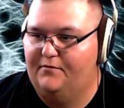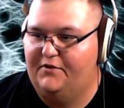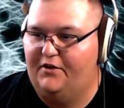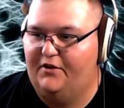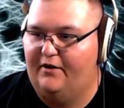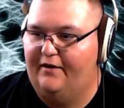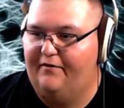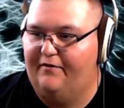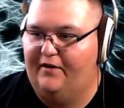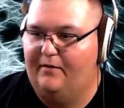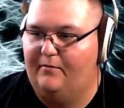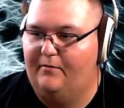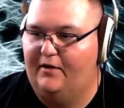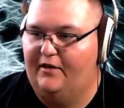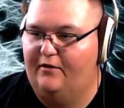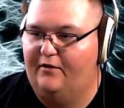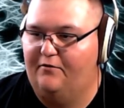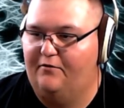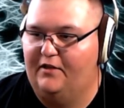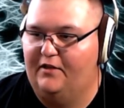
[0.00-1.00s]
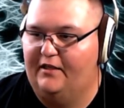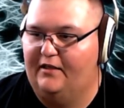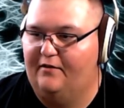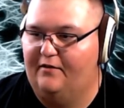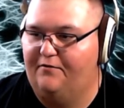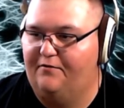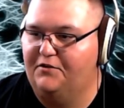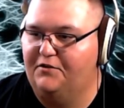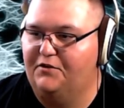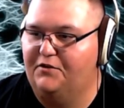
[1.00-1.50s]
Sorry, I've got my overlay
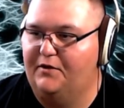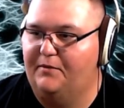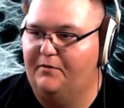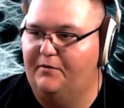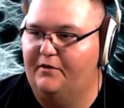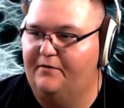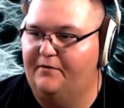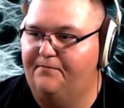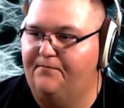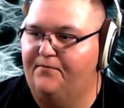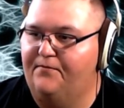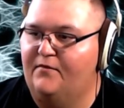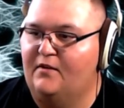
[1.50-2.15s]
on for streaming.